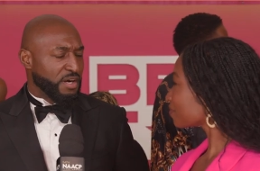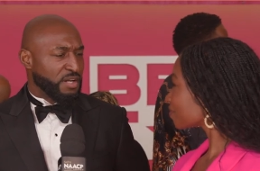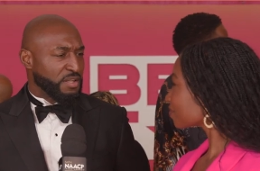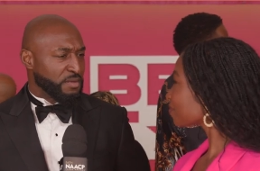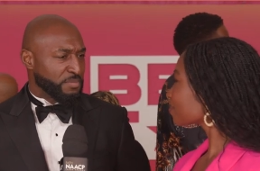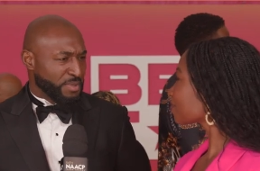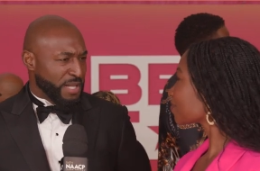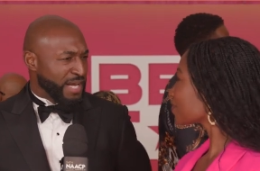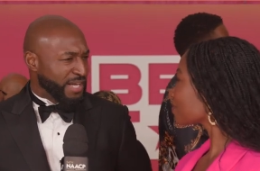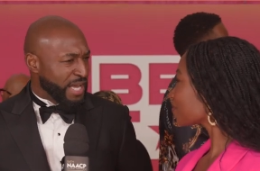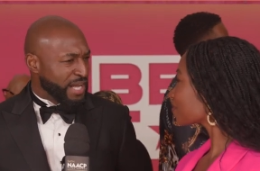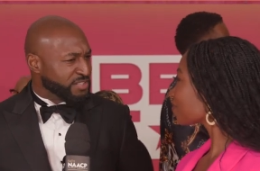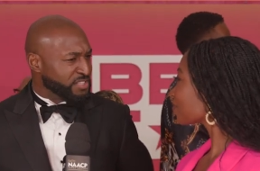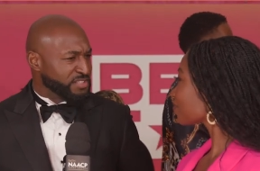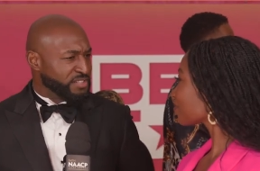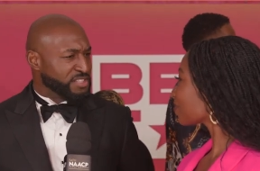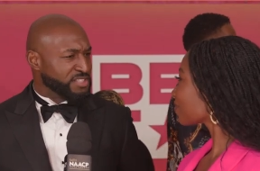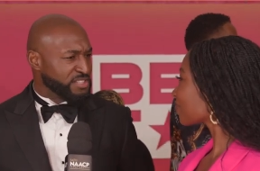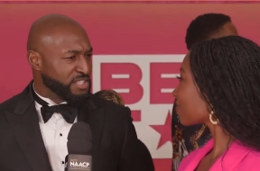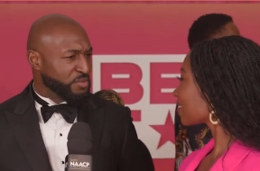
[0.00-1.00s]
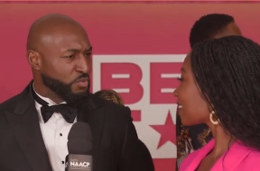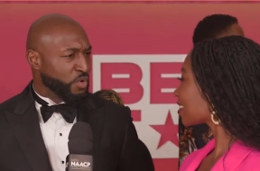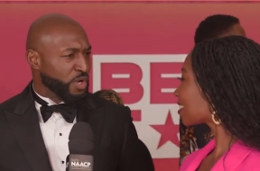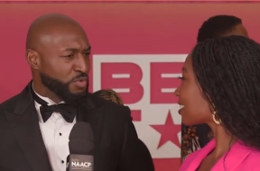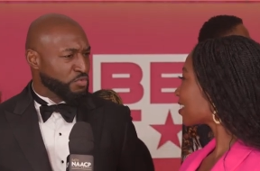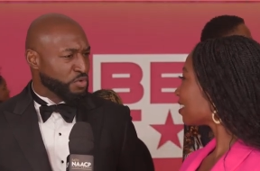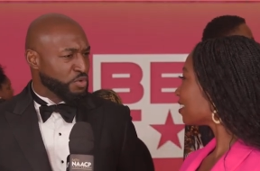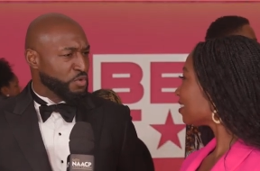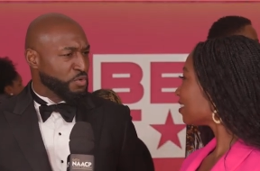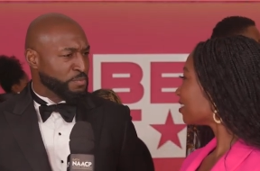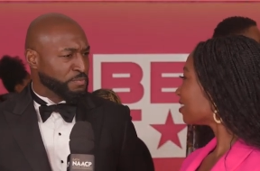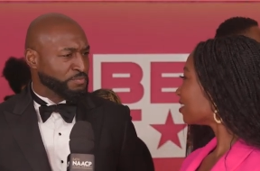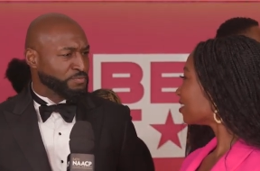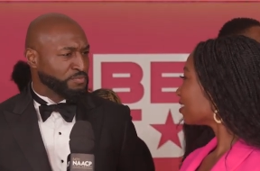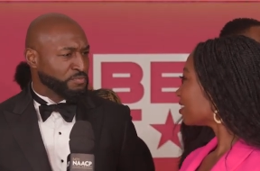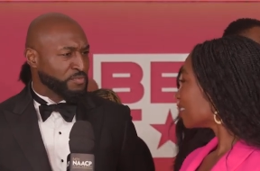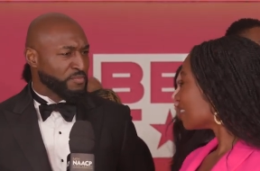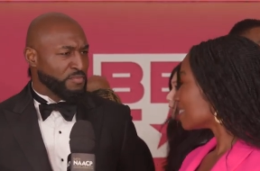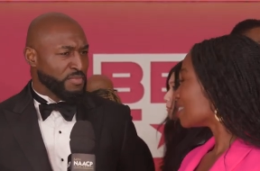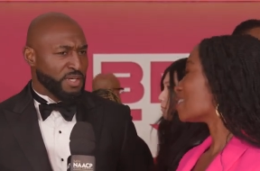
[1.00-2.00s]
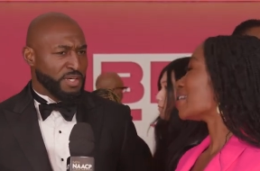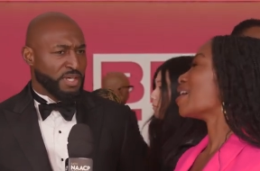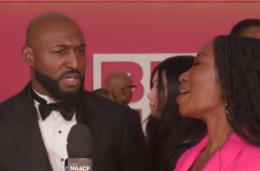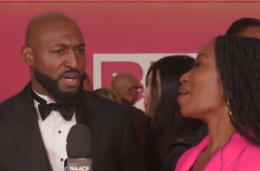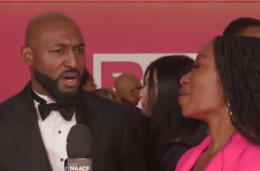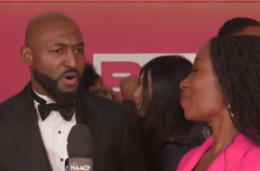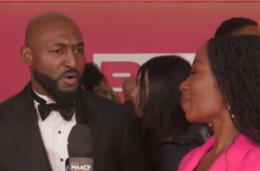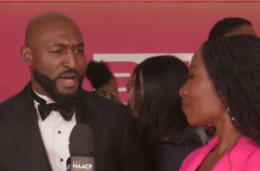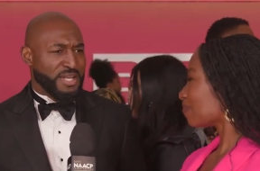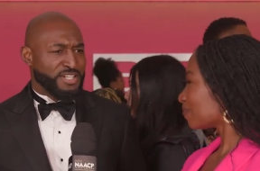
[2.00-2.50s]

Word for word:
Speaker 1: all Black excellence in one room, you know,